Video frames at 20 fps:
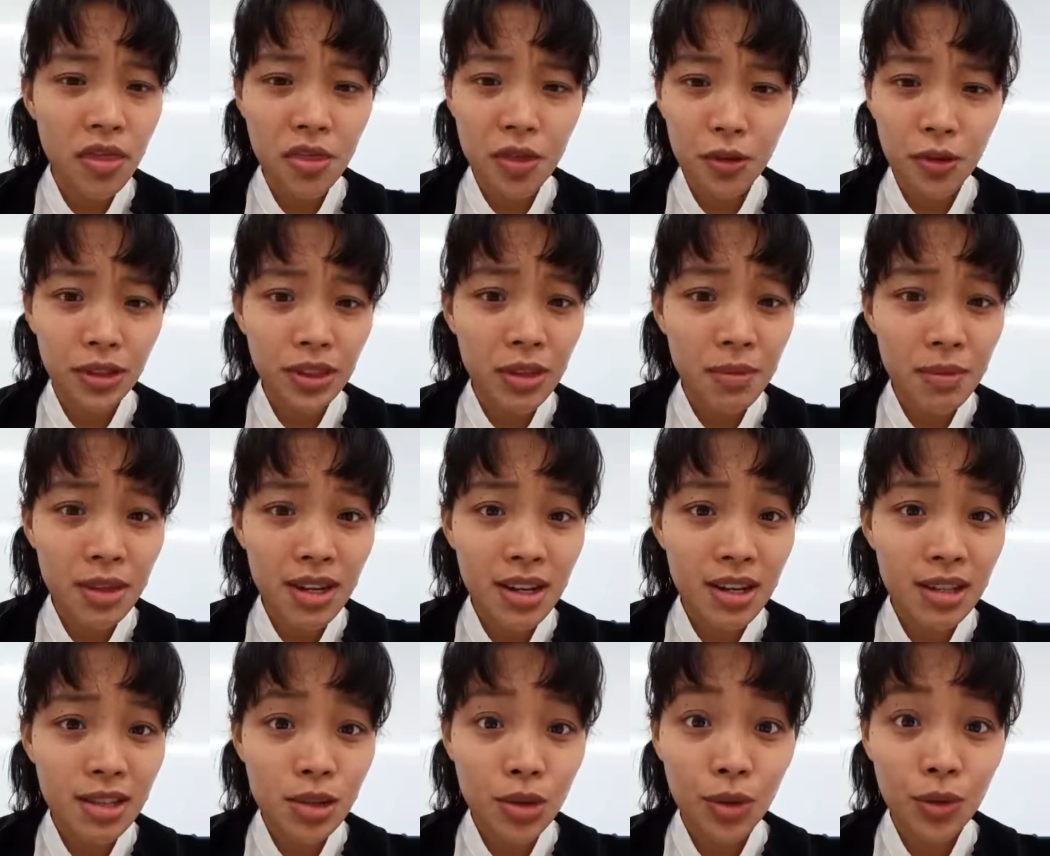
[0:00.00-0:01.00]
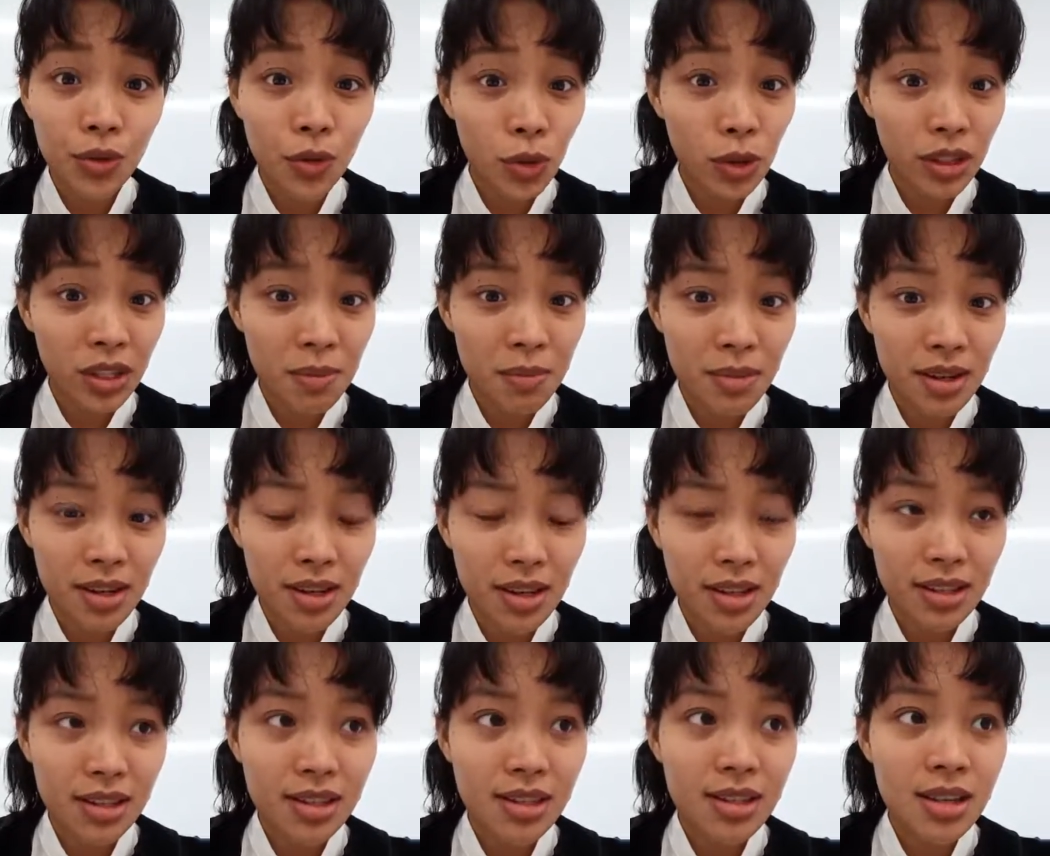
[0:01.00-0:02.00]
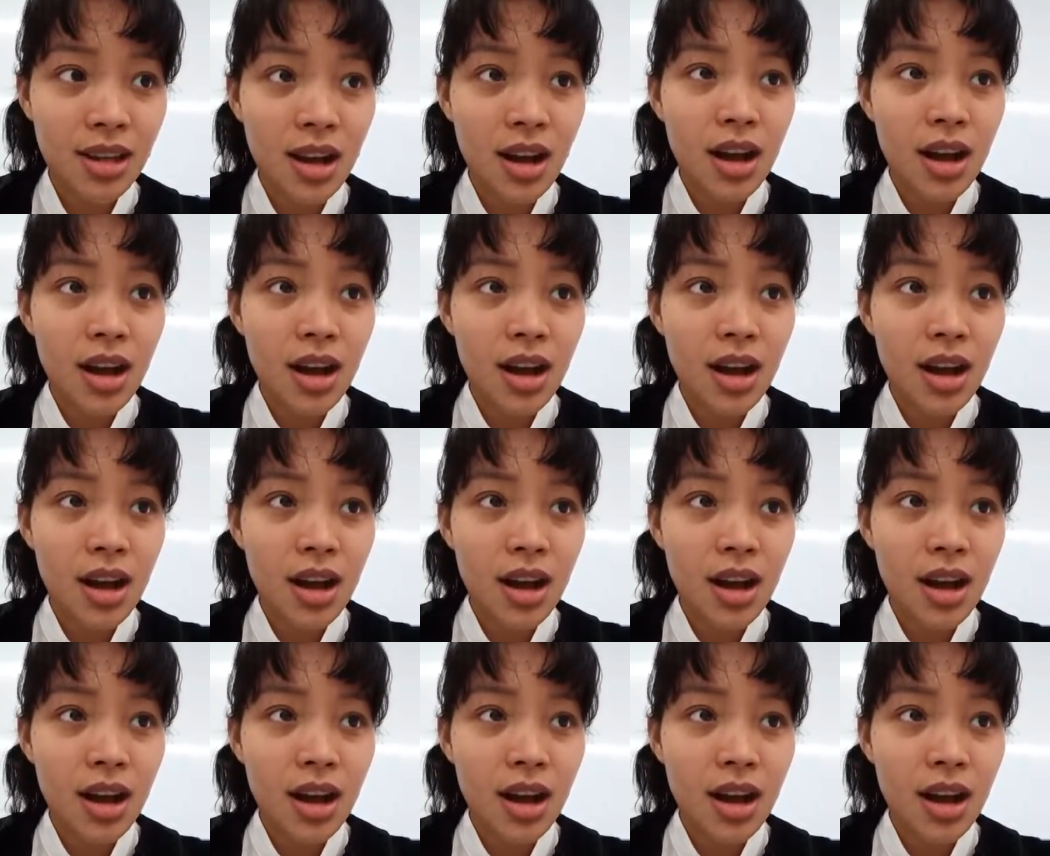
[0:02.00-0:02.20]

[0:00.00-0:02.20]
30 minutes or 40 minutes.